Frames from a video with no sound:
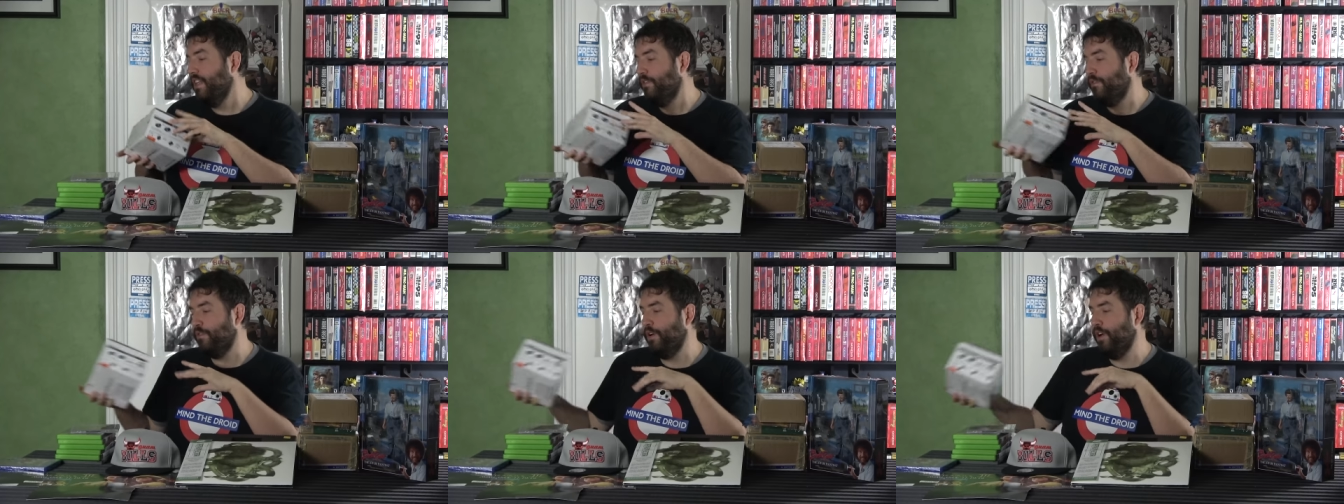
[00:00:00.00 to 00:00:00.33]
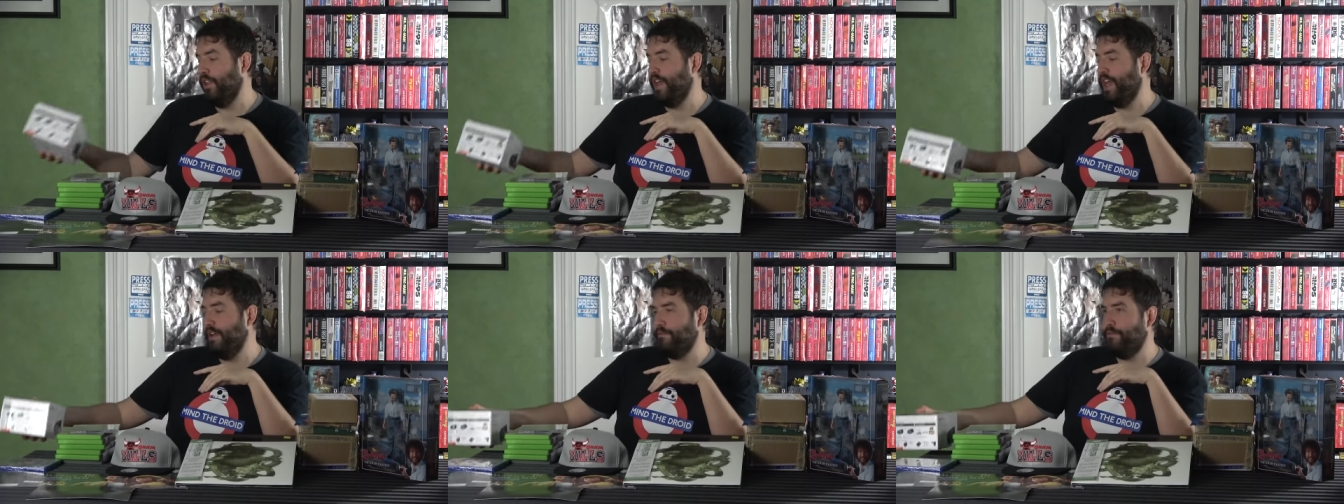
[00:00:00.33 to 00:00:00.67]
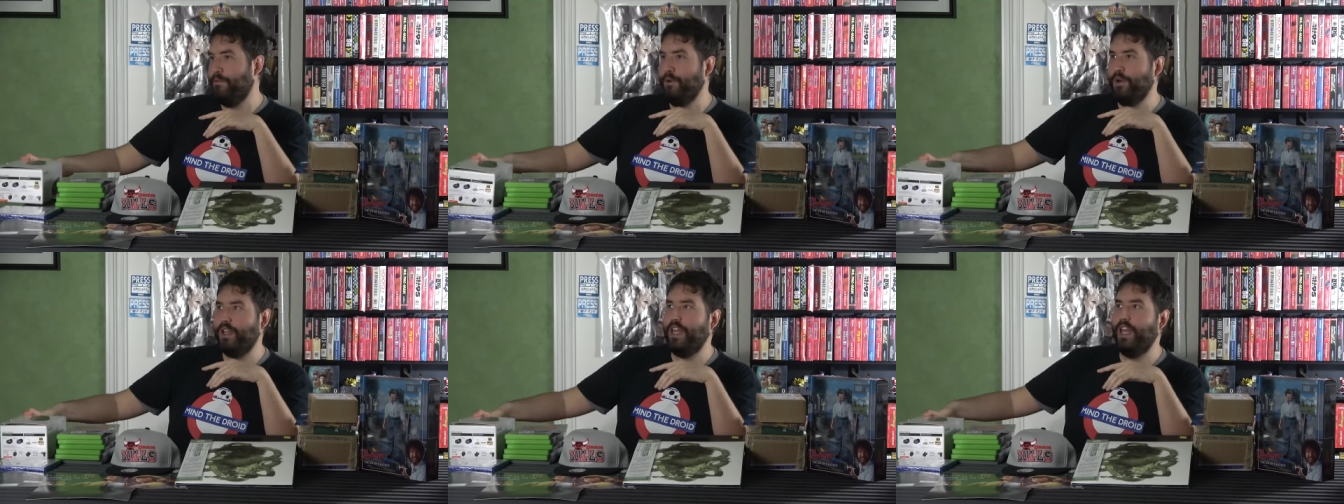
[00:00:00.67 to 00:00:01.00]
For all that
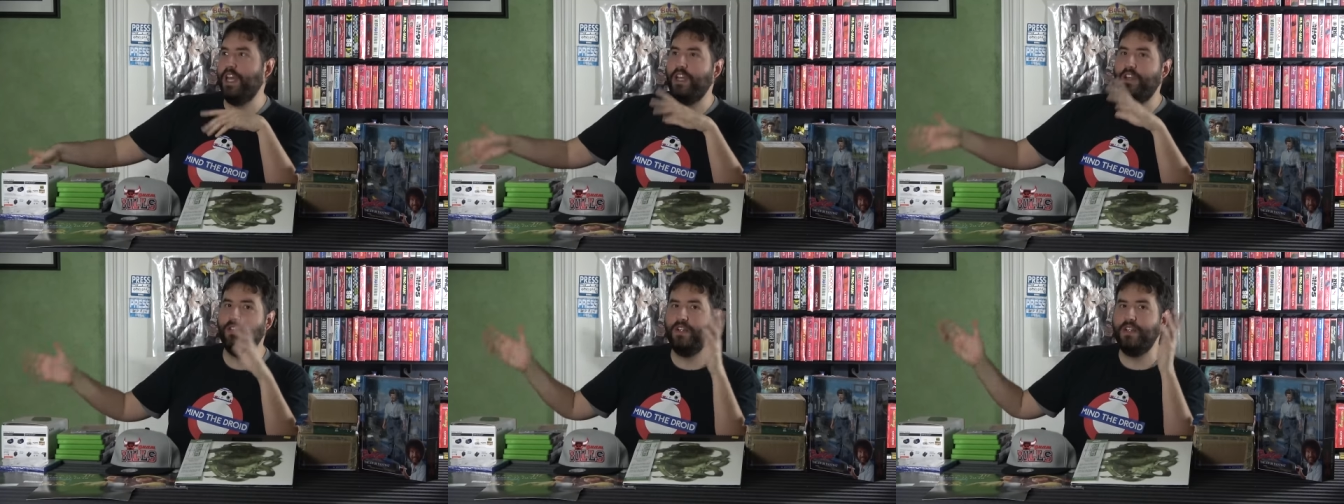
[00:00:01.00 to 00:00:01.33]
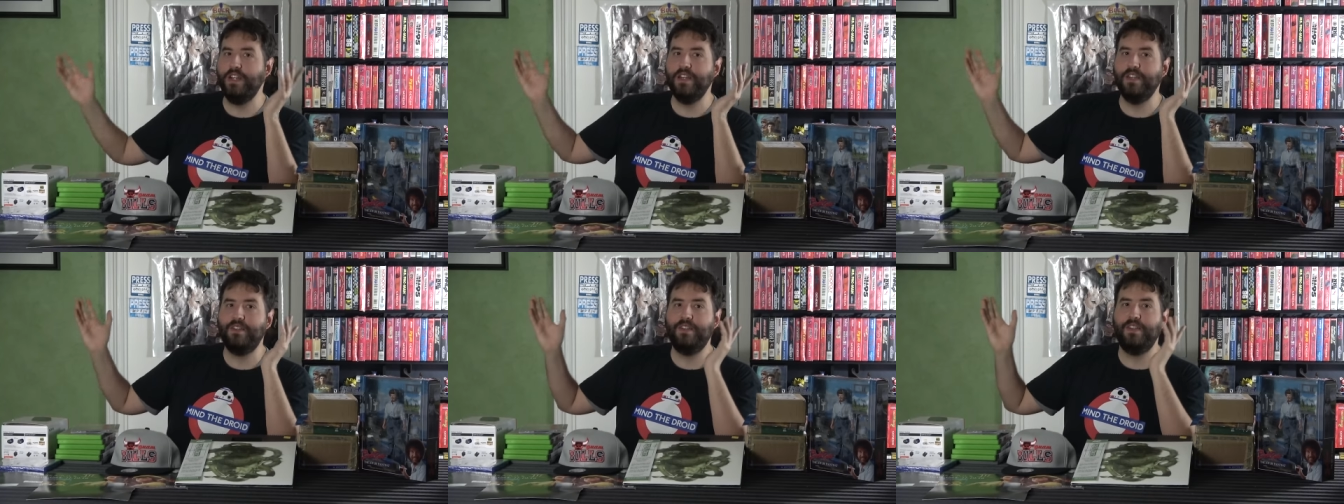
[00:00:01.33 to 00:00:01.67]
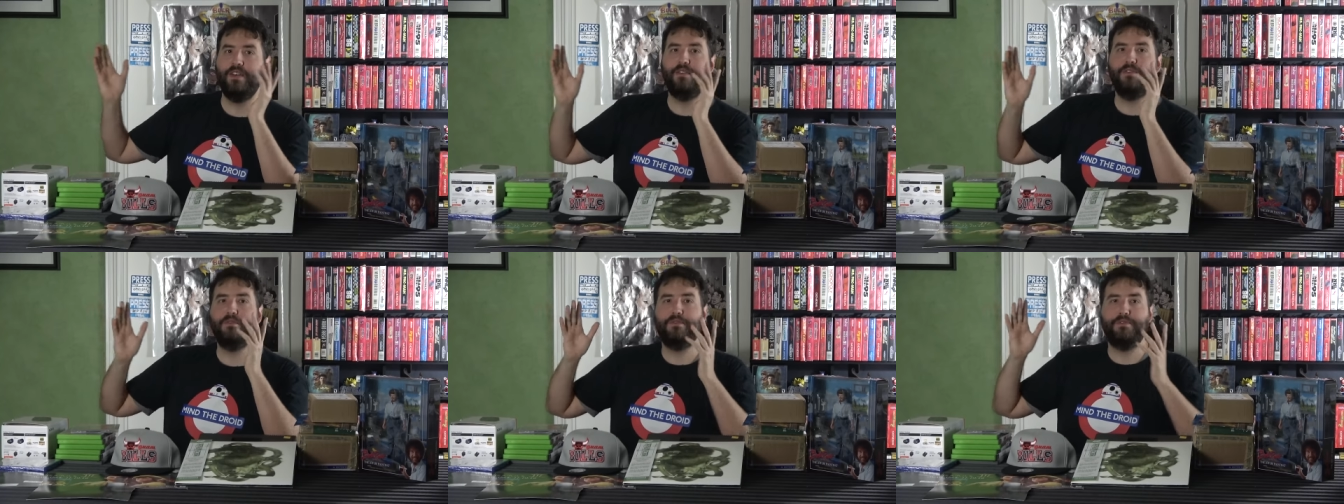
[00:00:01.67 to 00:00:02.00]
4K goodness
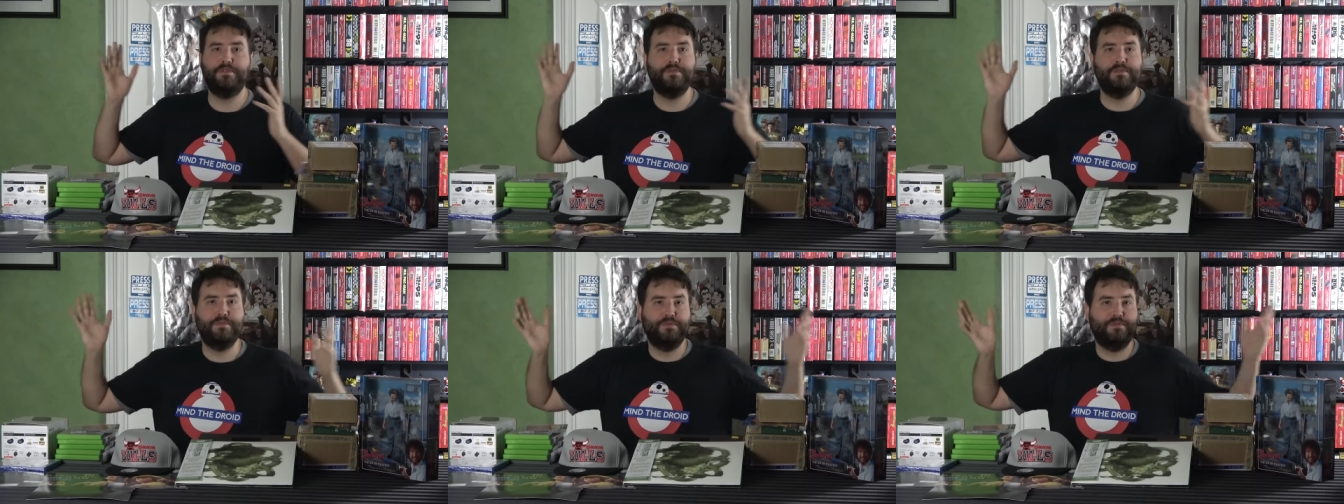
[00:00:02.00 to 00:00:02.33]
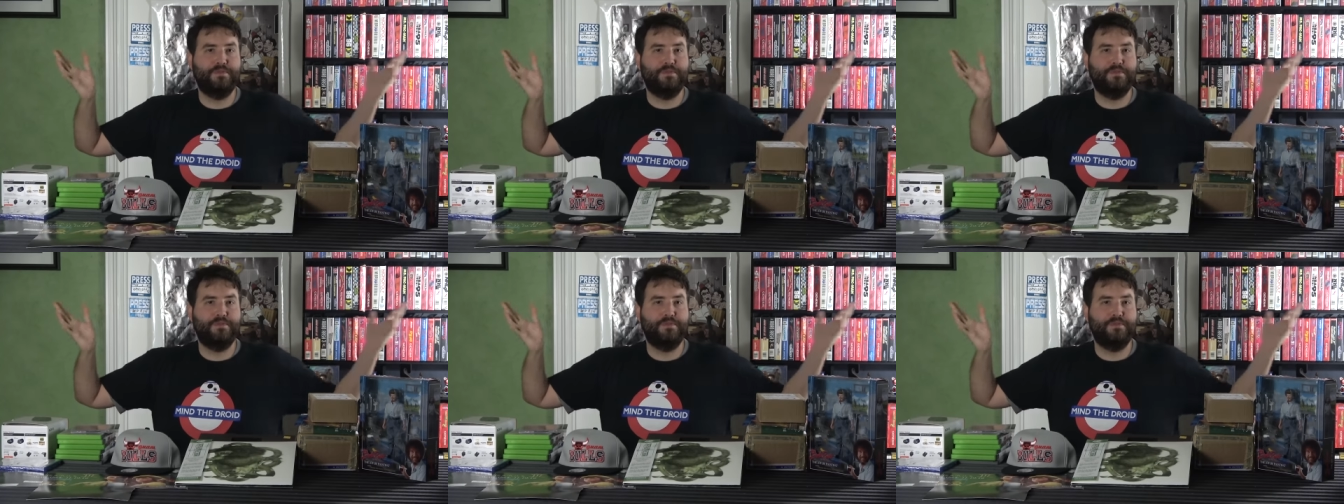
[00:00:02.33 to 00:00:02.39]
of